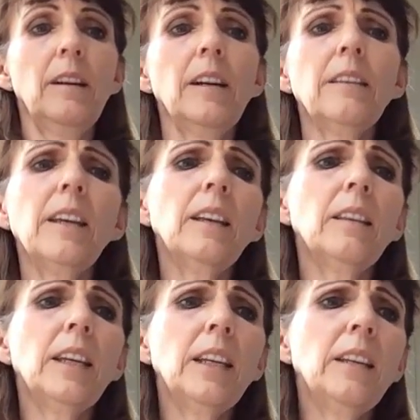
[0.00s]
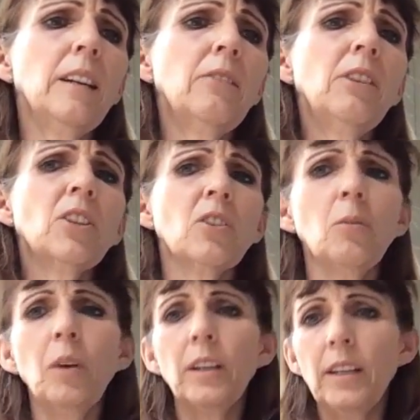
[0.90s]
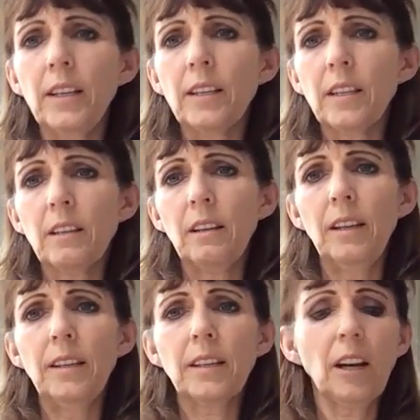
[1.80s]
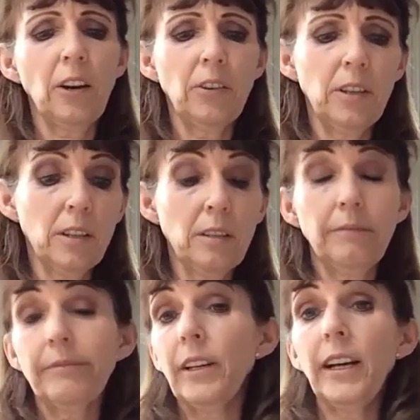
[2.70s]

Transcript: I think the original one is currants.